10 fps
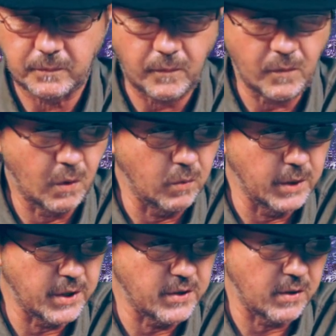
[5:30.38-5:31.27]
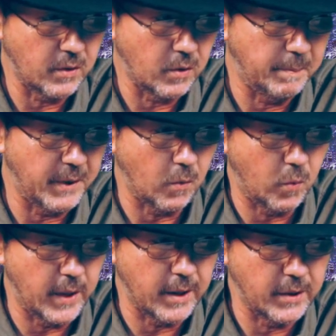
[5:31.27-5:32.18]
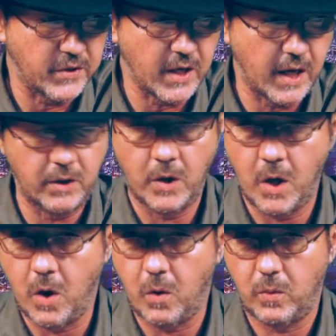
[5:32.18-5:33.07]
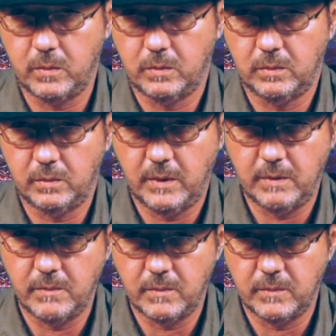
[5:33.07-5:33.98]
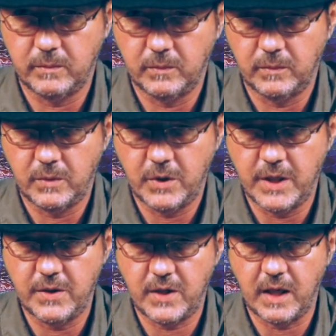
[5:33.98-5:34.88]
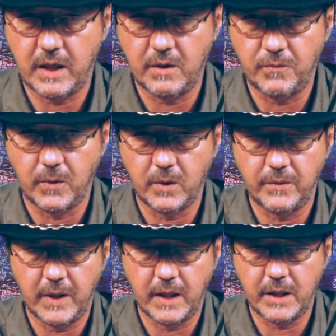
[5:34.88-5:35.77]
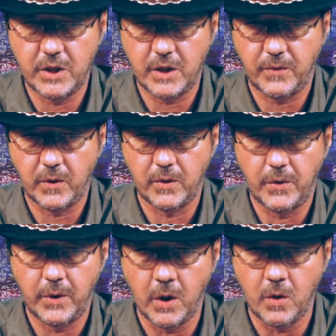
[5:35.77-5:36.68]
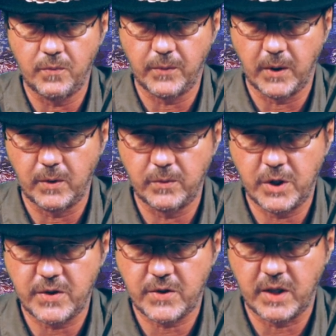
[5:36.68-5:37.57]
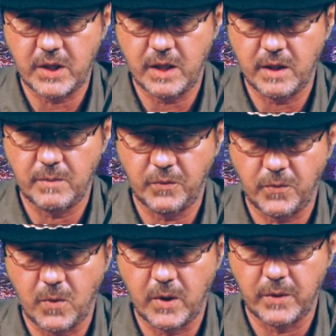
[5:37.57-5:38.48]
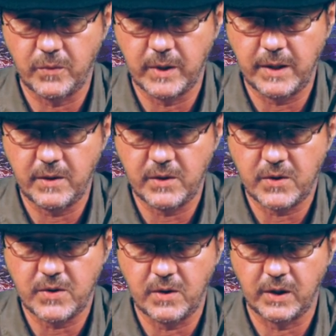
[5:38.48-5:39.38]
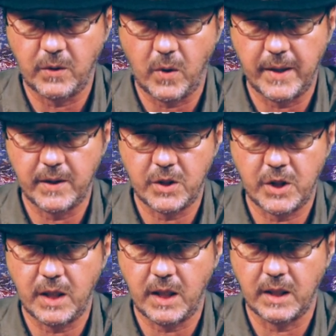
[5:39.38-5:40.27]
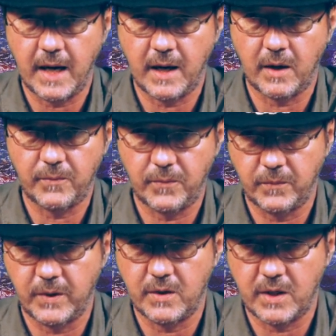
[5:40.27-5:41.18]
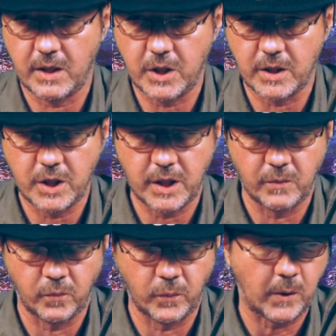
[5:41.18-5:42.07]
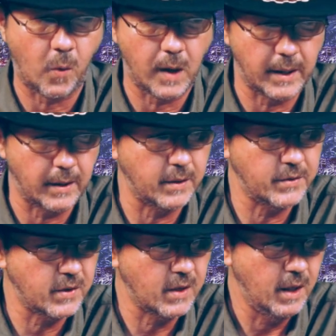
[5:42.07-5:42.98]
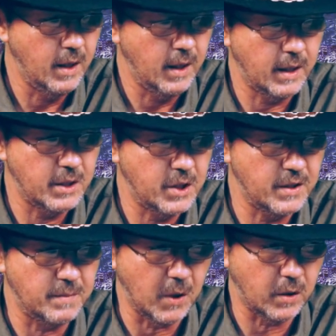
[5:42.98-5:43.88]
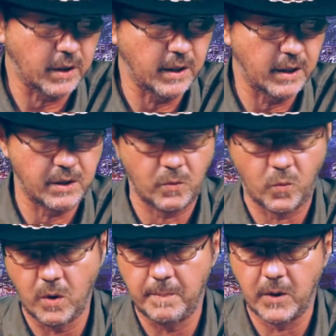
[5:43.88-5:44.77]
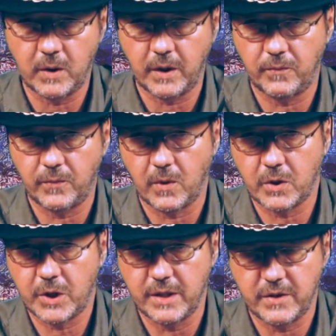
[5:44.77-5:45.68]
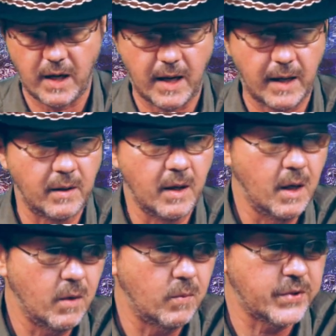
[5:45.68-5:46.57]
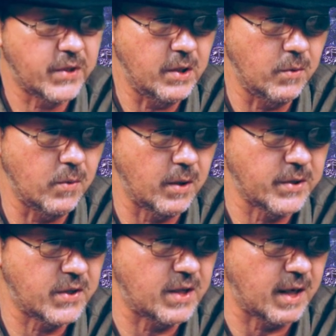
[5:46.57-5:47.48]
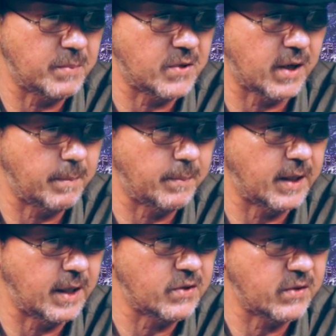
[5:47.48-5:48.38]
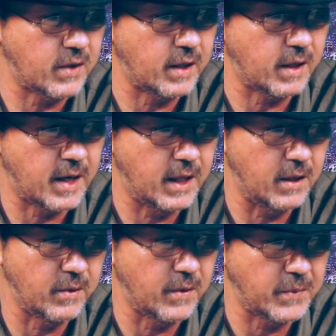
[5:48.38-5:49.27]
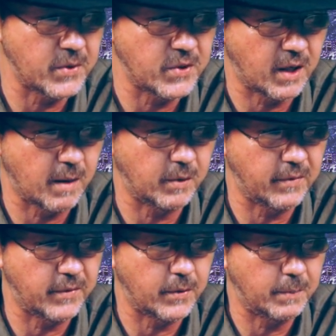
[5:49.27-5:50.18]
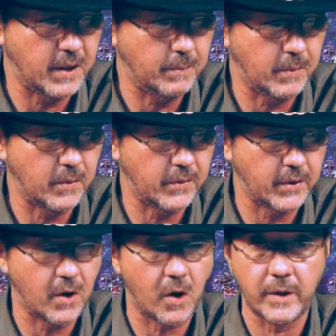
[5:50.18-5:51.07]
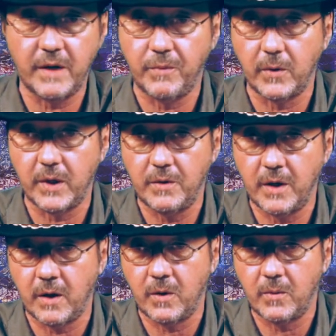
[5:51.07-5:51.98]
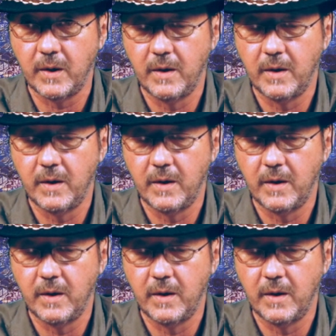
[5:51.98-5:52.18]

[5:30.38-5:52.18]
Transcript: which is a little bit weird, saying no. She's taking full advantage of her no vote, just like she did before, and really this is the only way that she can have the attention she requires. And she's milking it and will milk it for all she's got. We'll see who else steps up. I guess I hear that there's a couple of other people that are already voting no,